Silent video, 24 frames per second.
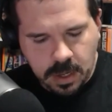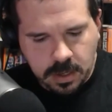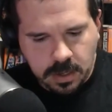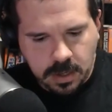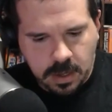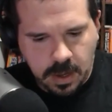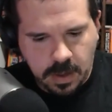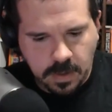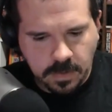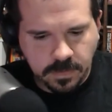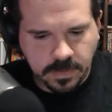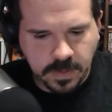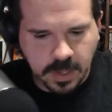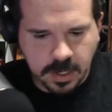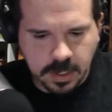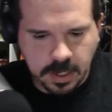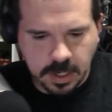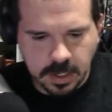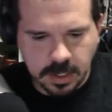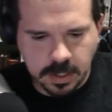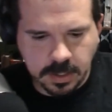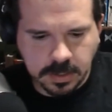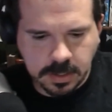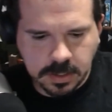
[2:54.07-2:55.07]
that
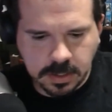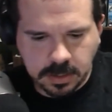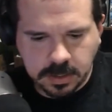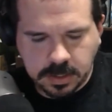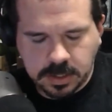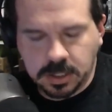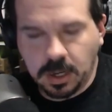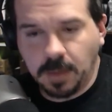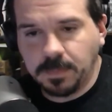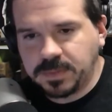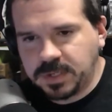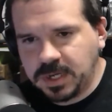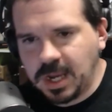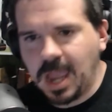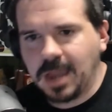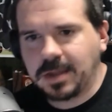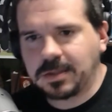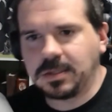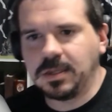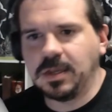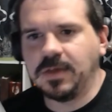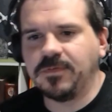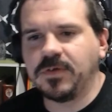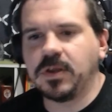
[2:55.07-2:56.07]
is
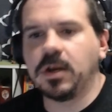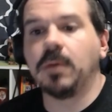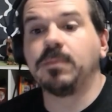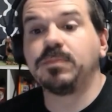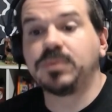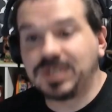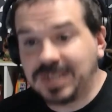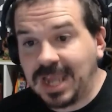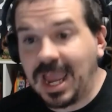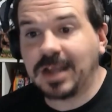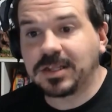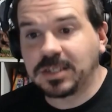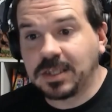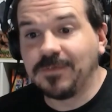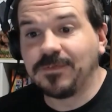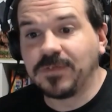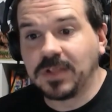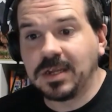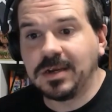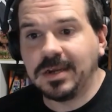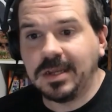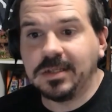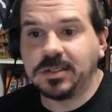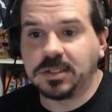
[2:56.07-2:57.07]
subjective. It
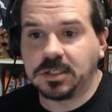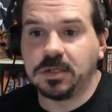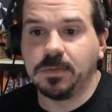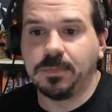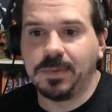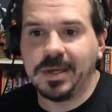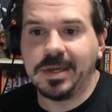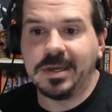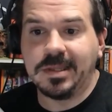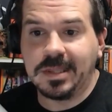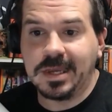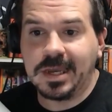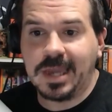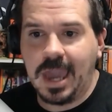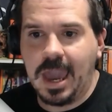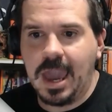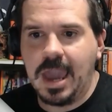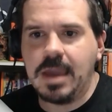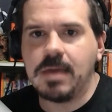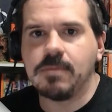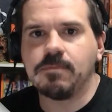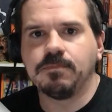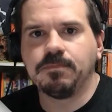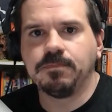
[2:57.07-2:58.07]
objectively needs to be in the
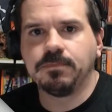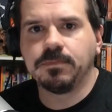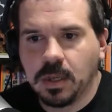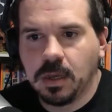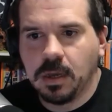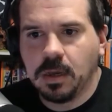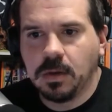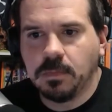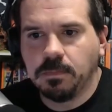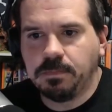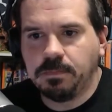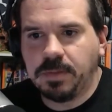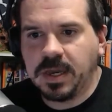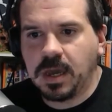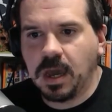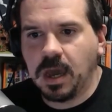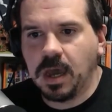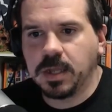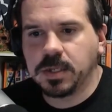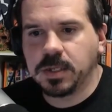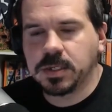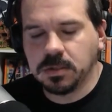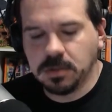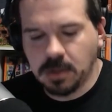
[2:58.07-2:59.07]
game.
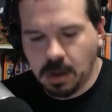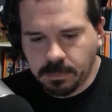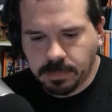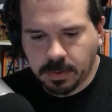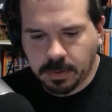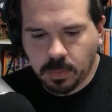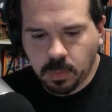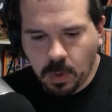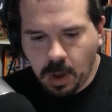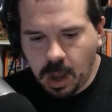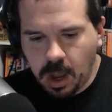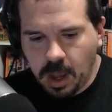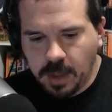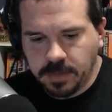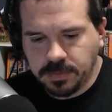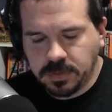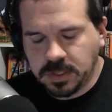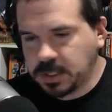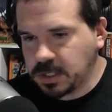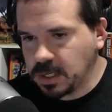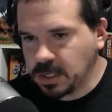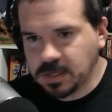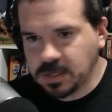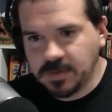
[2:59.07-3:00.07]
Because, number one,
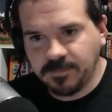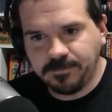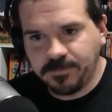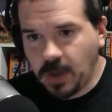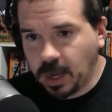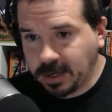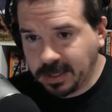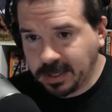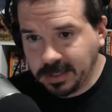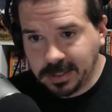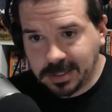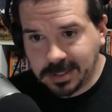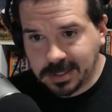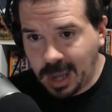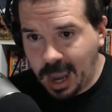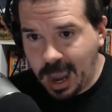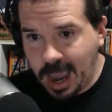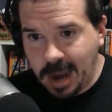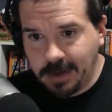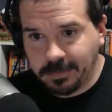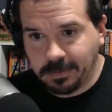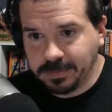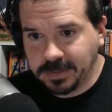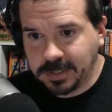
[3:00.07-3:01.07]
this isn't fucking
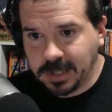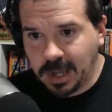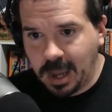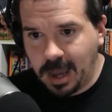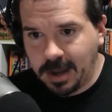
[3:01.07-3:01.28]
Skyrim, Todd